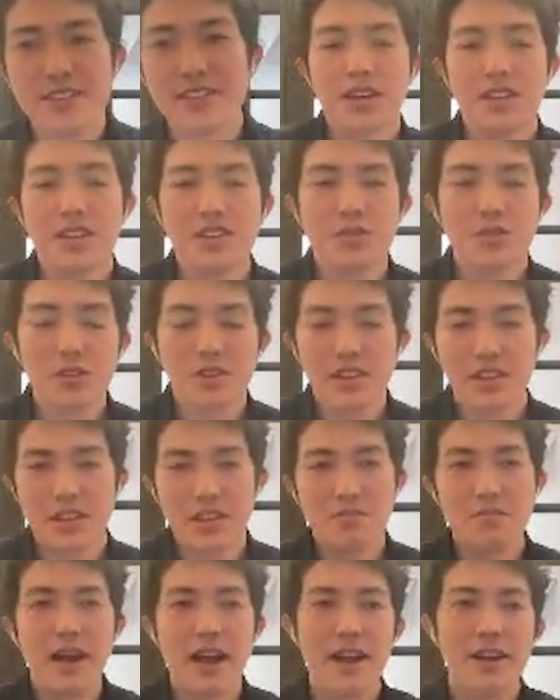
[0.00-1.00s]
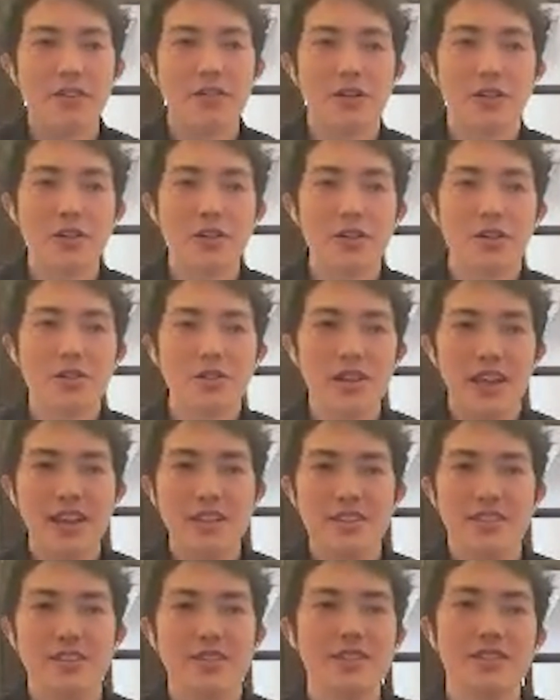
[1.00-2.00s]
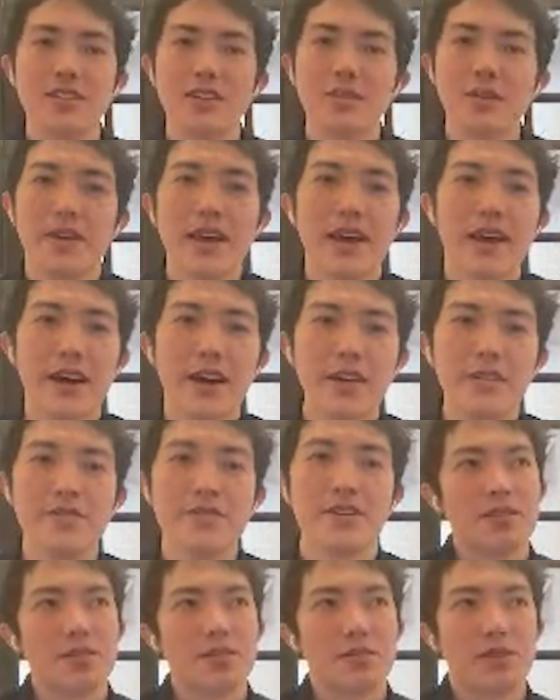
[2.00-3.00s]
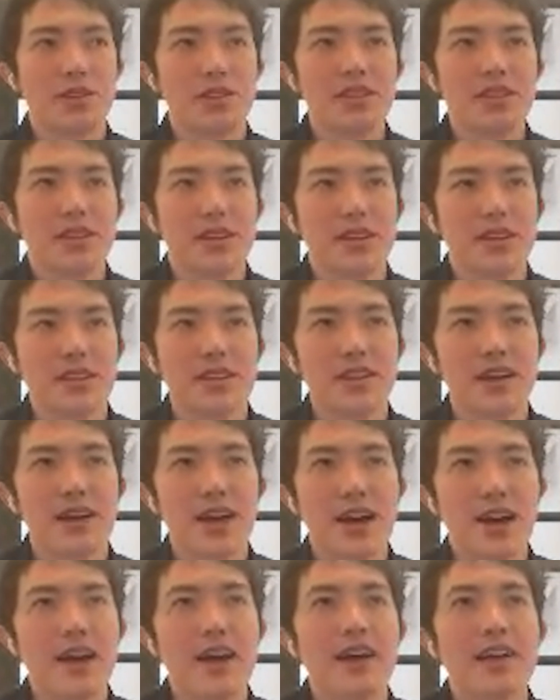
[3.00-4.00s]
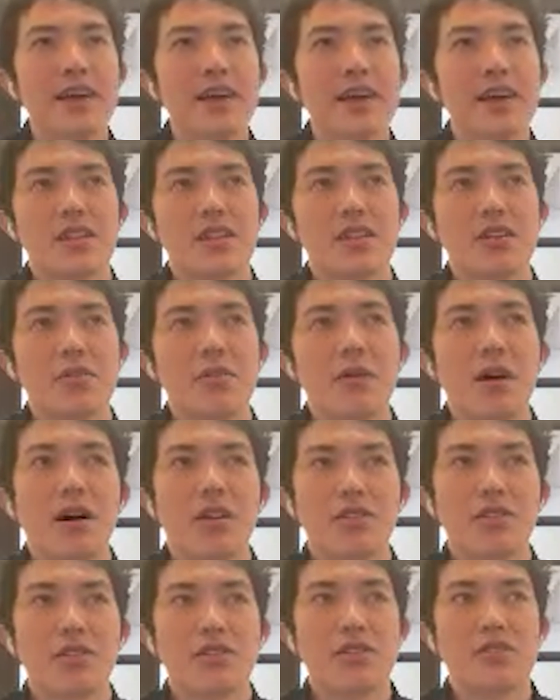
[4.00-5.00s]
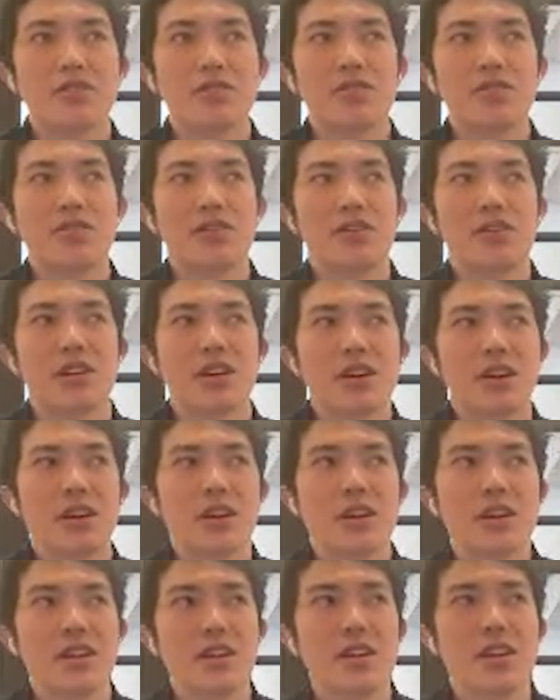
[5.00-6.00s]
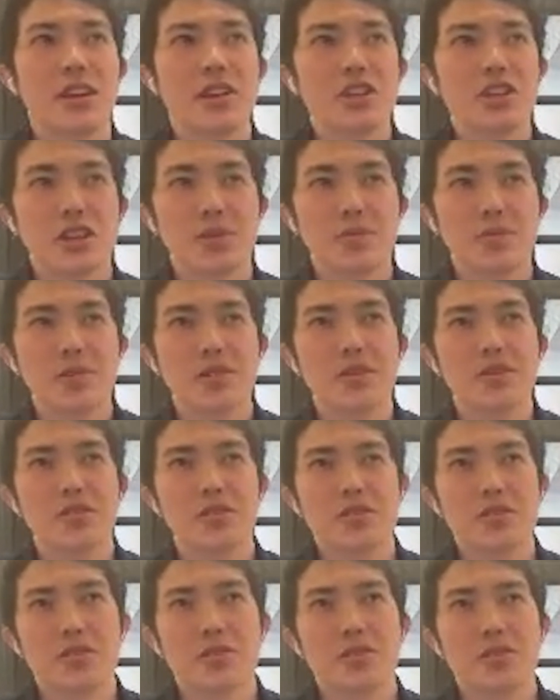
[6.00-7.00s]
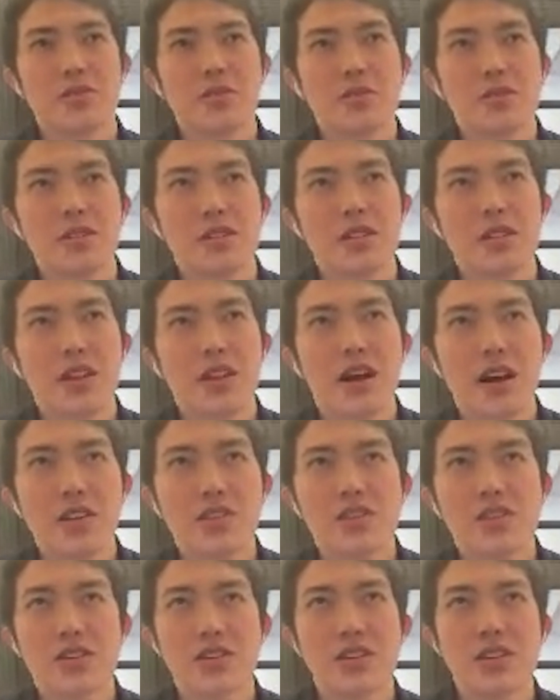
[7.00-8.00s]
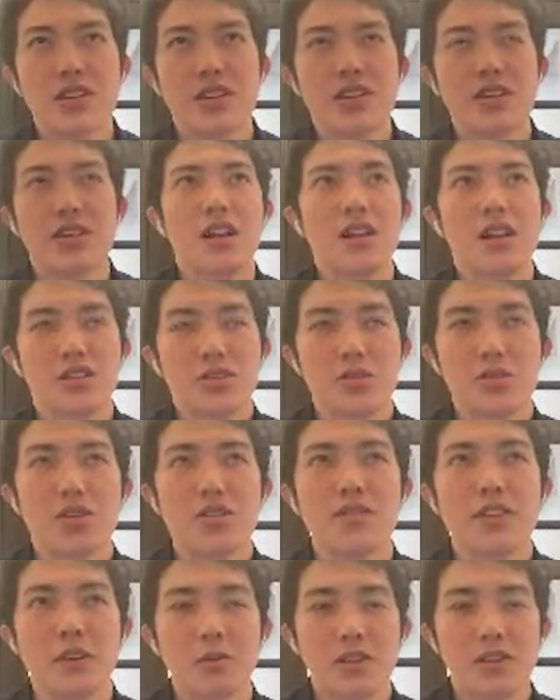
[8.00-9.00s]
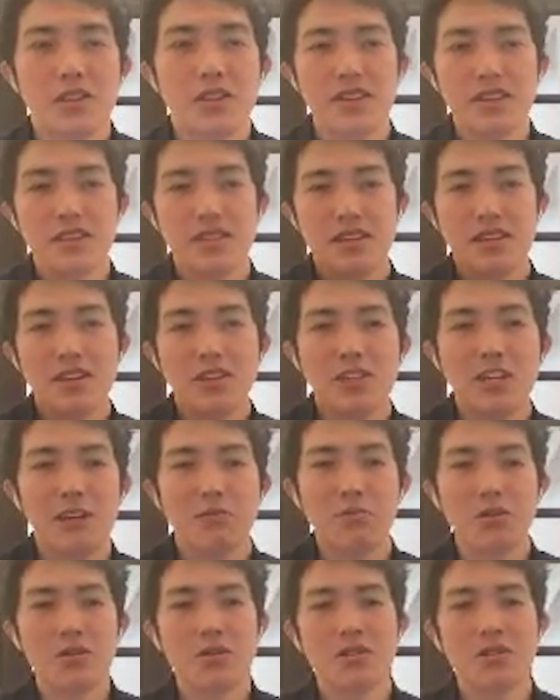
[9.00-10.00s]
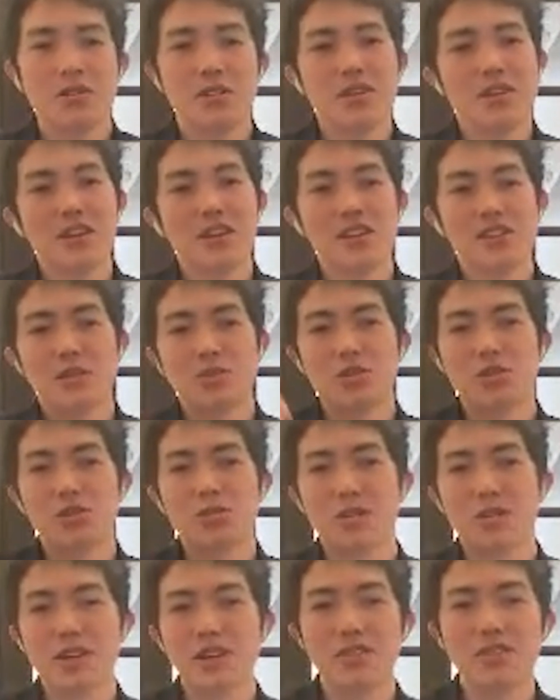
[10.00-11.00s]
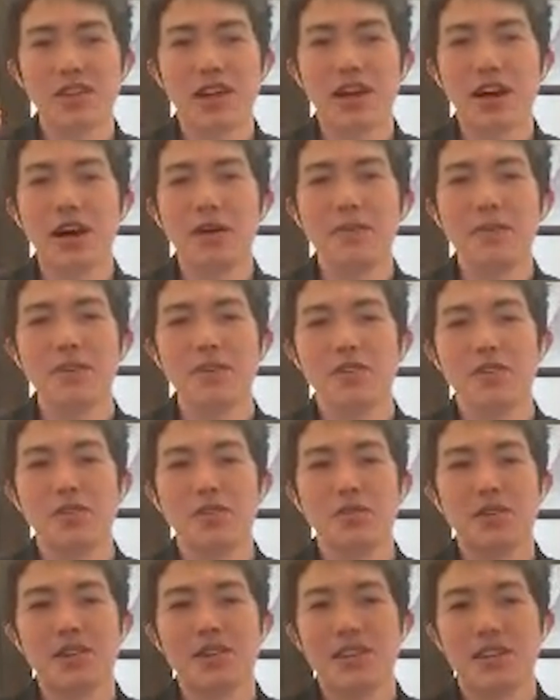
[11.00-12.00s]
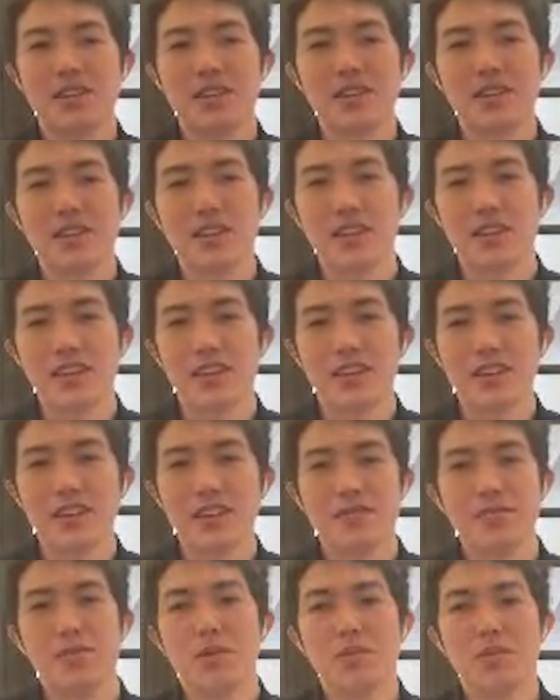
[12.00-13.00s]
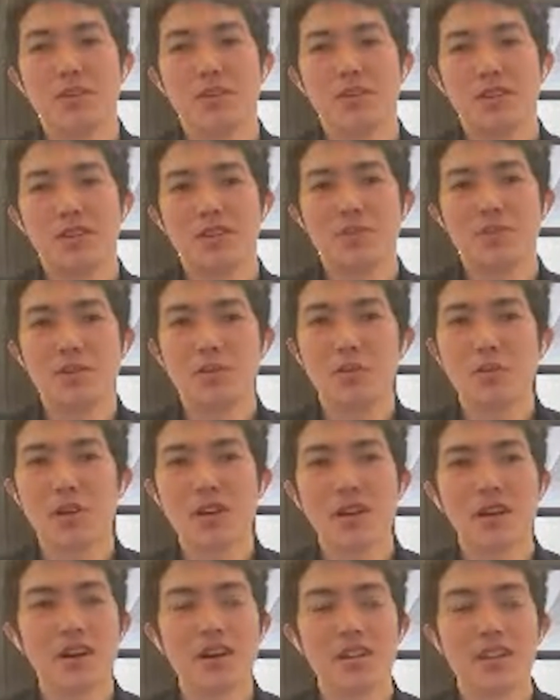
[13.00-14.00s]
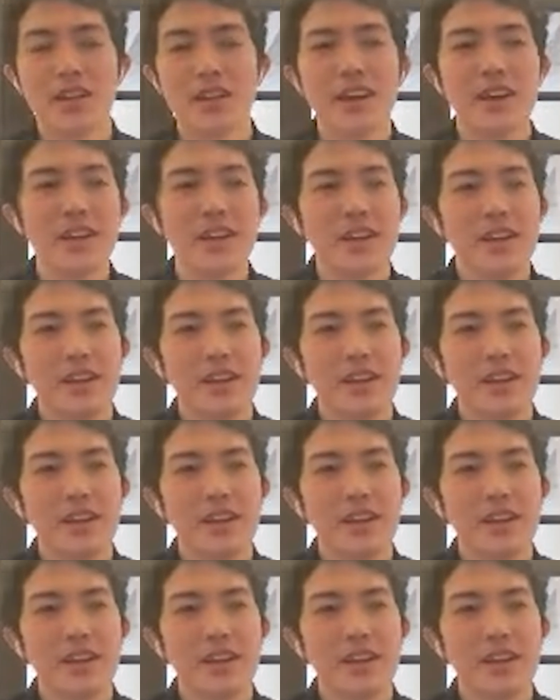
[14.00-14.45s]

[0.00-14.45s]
So that's sort of like the macro guesses that we have. We think that the models are going to get cheaper. So the logs are going to like sort of like when things get cheaper, the consumption rate goes up. So we think that like people are going to spend more on that.